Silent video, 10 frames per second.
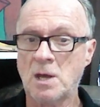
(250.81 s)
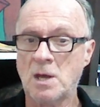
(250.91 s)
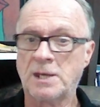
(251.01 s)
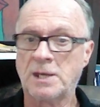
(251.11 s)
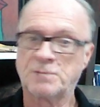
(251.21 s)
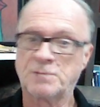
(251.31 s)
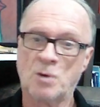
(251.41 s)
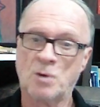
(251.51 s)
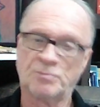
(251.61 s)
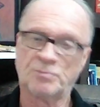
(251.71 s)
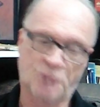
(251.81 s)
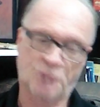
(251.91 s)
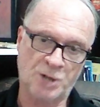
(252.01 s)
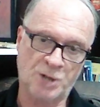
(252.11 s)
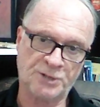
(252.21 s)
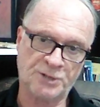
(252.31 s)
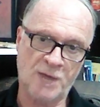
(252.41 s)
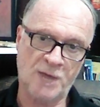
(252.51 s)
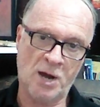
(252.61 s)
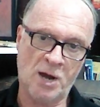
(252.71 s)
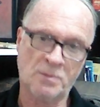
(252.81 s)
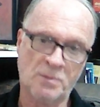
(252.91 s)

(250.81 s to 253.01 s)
Guess what? China's in there.